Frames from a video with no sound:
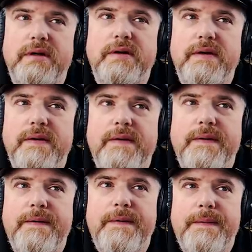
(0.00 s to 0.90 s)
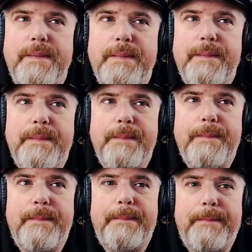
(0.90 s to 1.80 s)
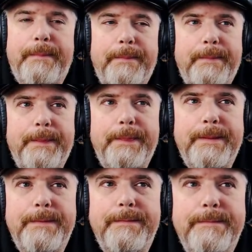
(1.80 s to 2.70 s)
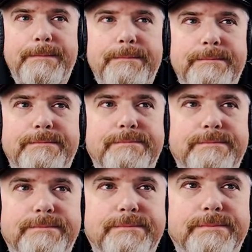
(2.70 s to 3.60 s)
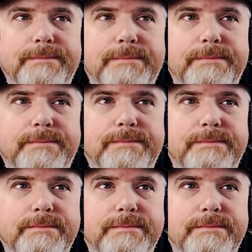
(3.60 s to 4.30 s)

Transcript: This person isn't speaking.